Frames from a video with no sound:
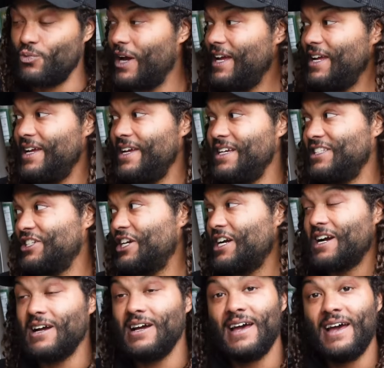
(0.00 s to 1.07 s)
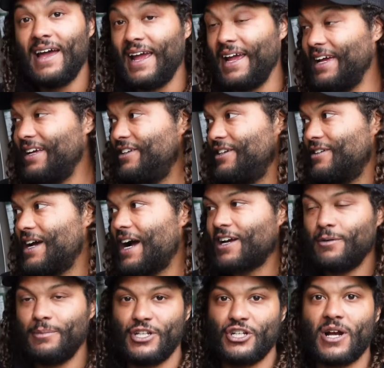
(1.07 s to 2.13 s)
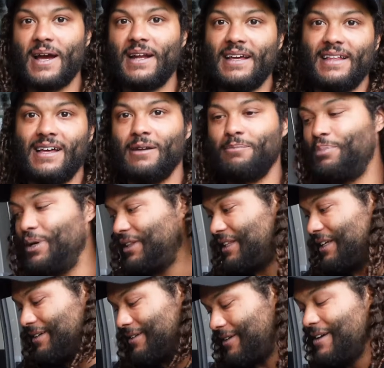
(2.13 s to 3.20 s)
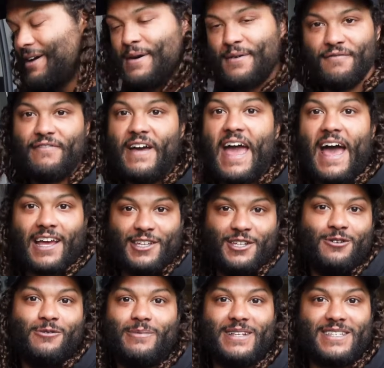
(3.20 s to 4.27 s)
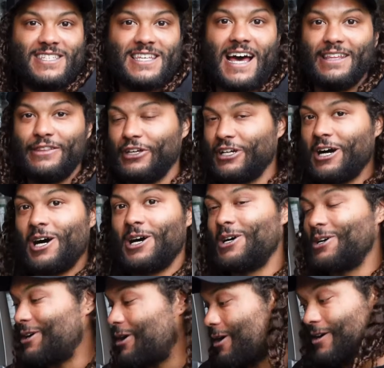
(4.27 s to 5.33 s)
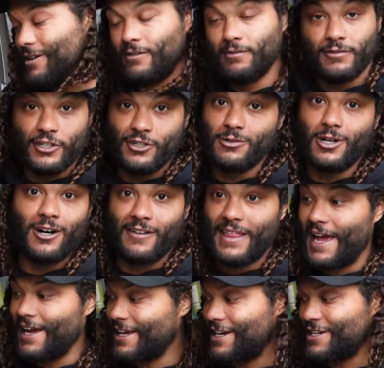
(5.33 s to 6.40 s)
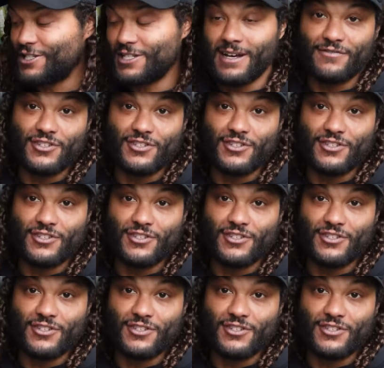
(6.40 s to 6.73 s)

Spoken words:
easier, and you're not going to be trying to like put the vacuum inside the car and do all that kind of stuff.